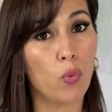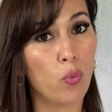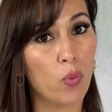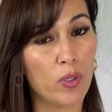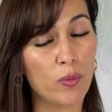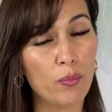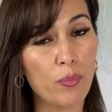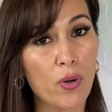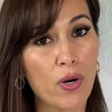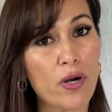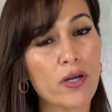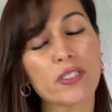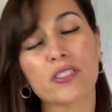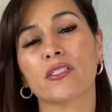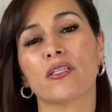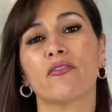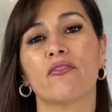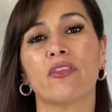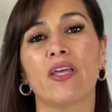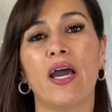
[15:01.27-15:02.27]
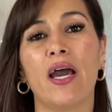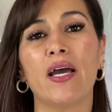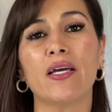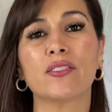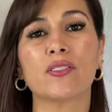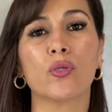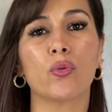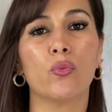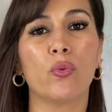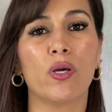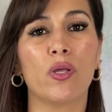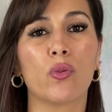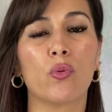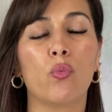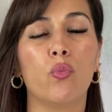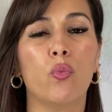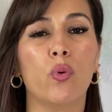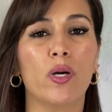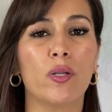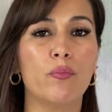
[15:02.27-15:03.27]
1 part of that, with
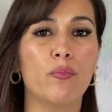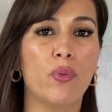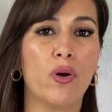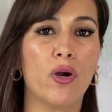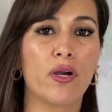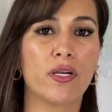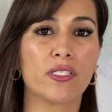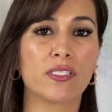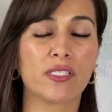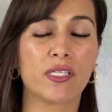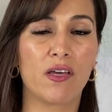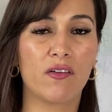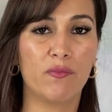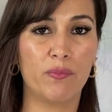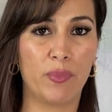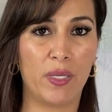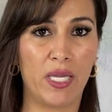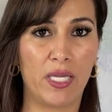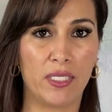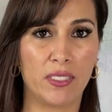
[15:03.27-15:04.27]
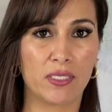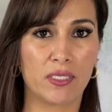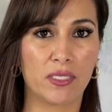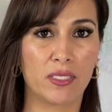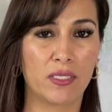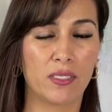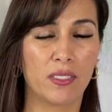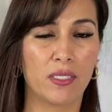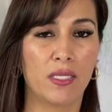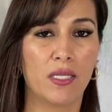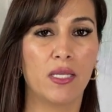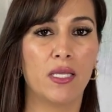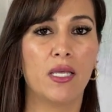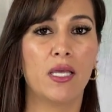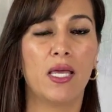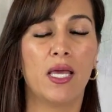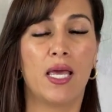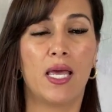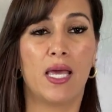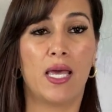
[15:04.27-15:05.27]
1 part of paint.
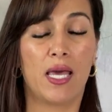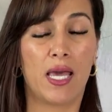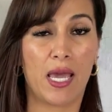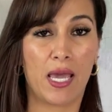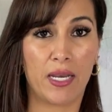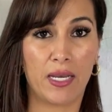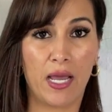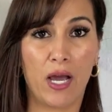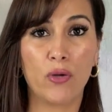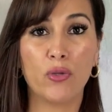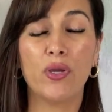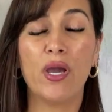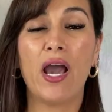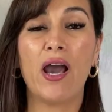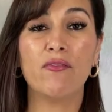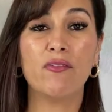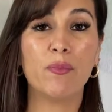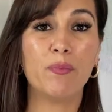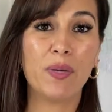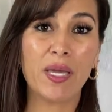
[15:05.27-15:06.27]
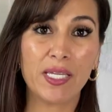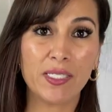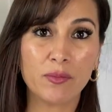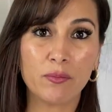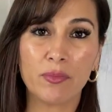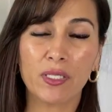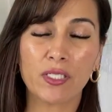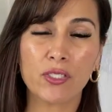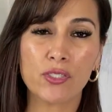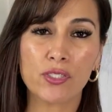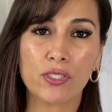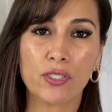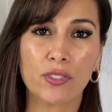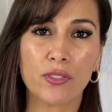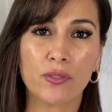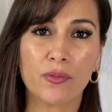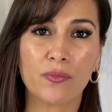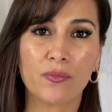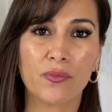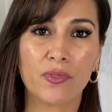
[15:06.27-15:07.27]
And now you have a paint mixture,
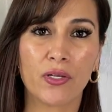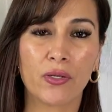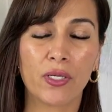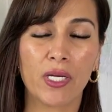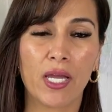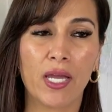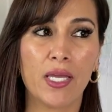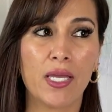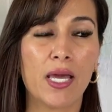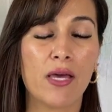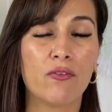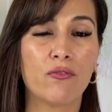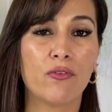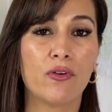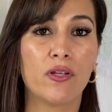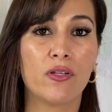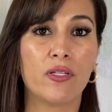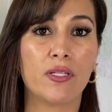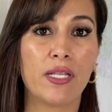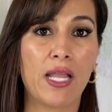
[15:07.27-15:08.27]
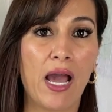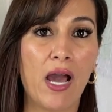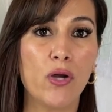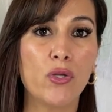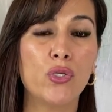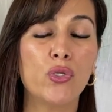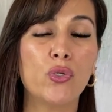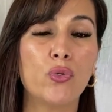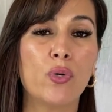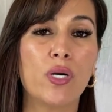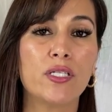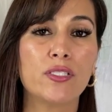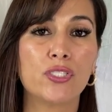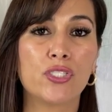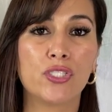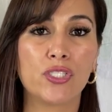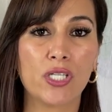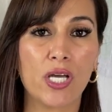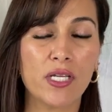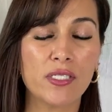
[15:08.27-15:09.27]
okay? And now you
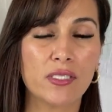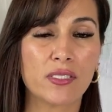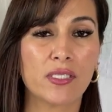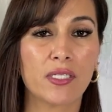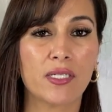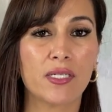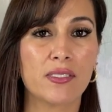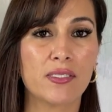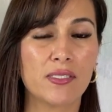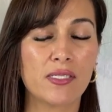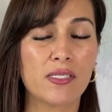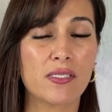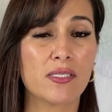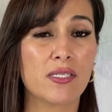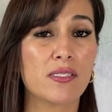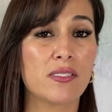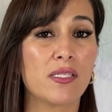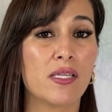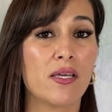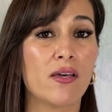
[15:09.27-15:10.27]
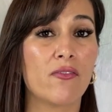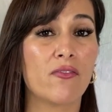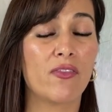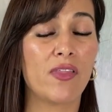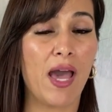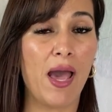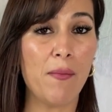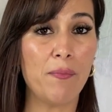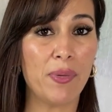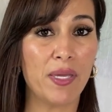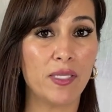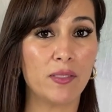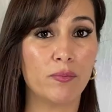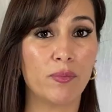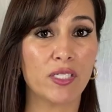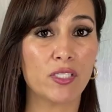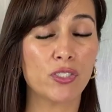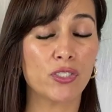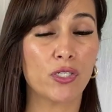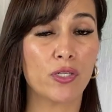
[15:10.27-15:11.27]
adjust the consistency of that paint
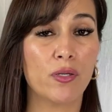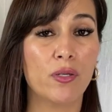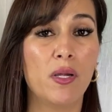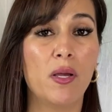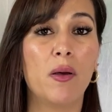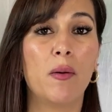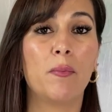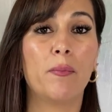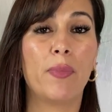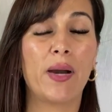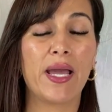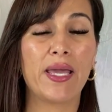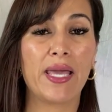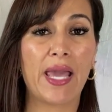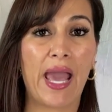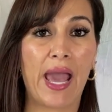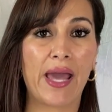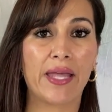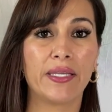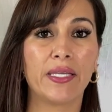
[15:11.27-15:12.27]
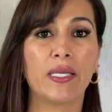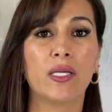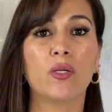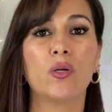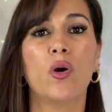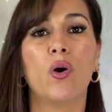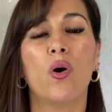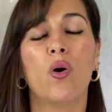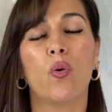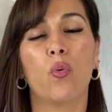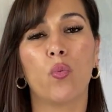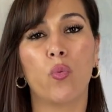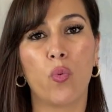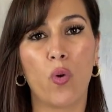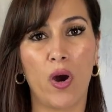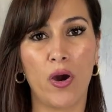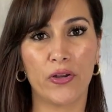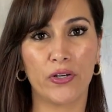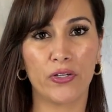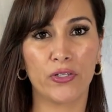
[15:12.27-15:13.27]
mixture by adding
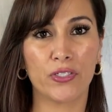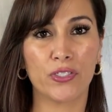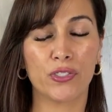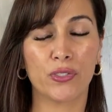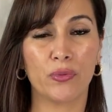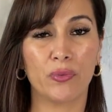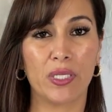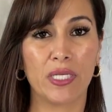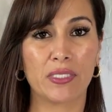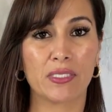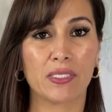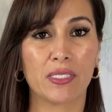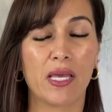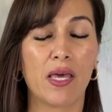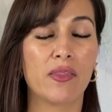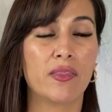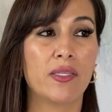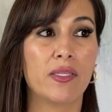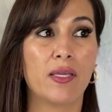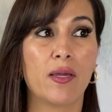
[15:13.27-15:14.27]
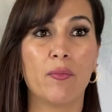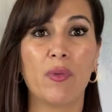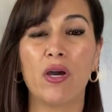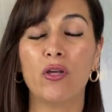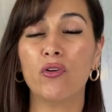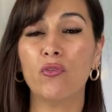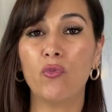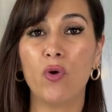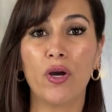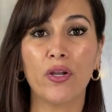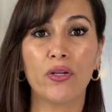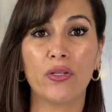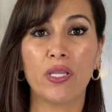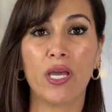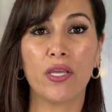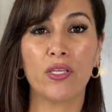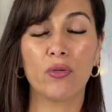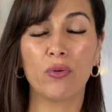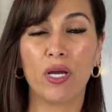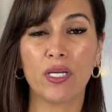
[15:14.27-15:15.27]
water to it. And the amount of water
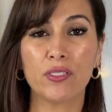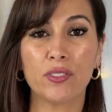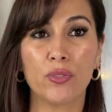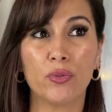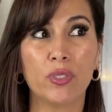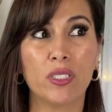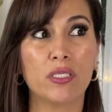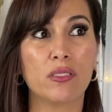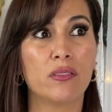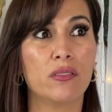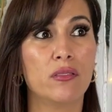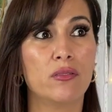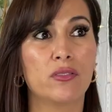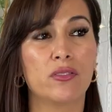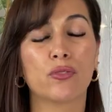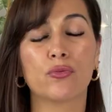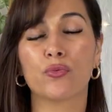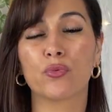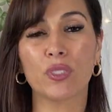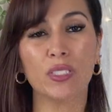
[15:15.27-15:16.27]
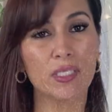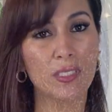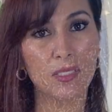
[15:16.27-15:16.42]
that you add to it really